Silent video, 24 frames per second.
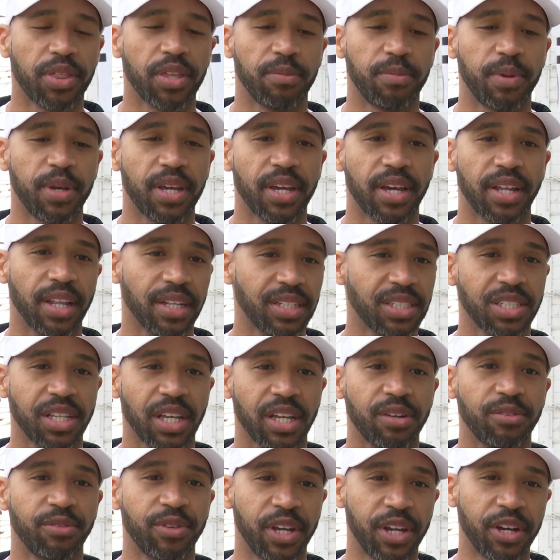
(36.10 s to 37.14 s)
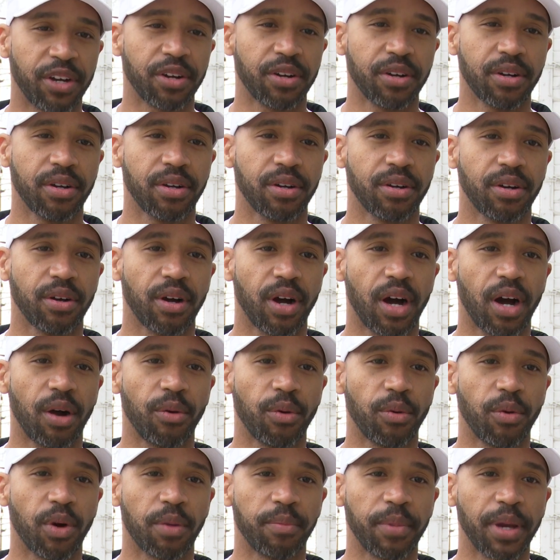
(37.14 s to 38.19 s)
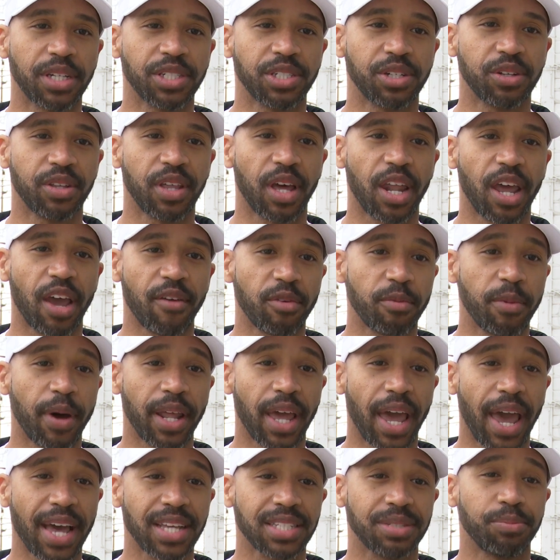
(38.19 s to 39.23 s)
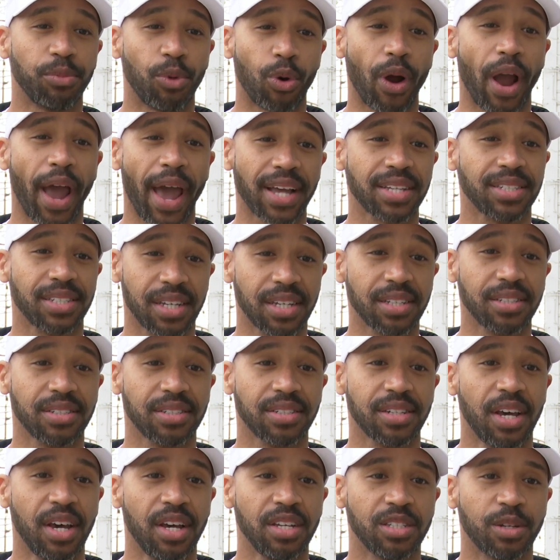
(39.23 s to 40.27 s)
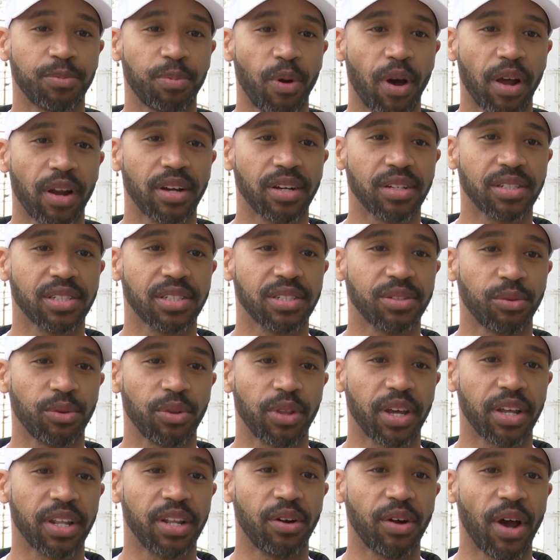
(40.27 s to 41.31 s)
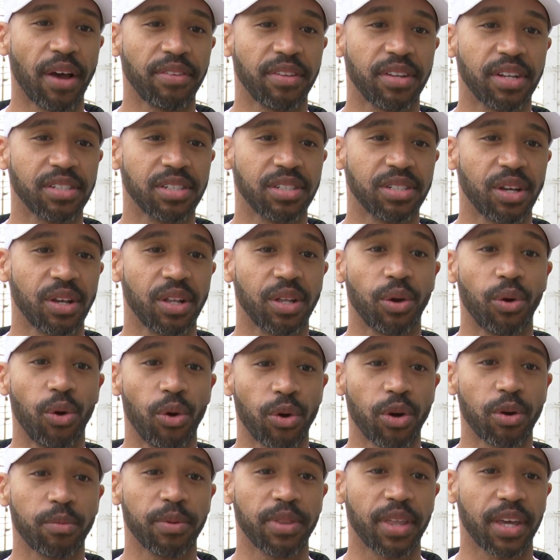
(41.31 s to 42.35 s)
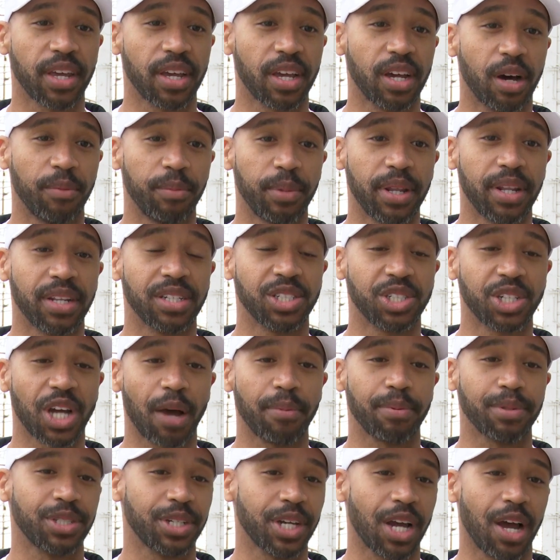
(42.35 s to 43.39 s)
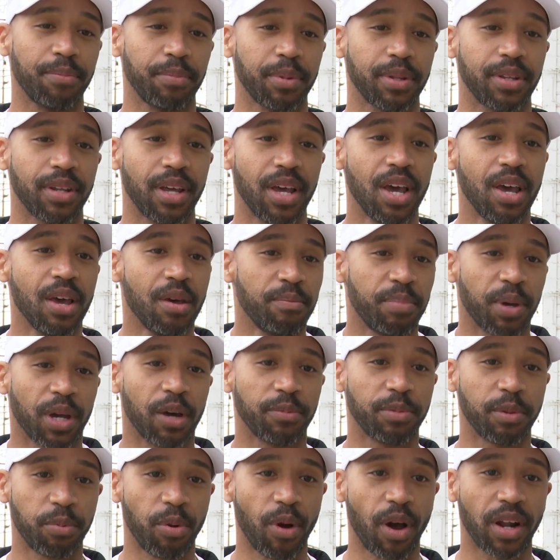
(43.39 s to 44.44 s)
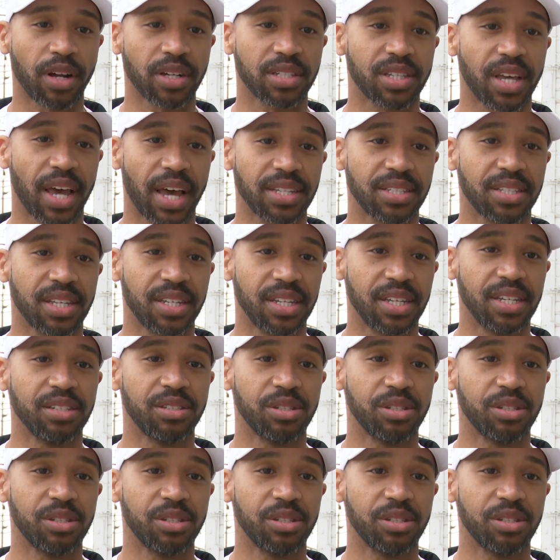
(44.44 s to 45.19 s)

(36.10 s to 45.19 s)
it being a legislative year, uh, we want to make sure that everybody has more access to products where they don't have to necessarily order, but they can come in and shop and shop and pick up the products as they need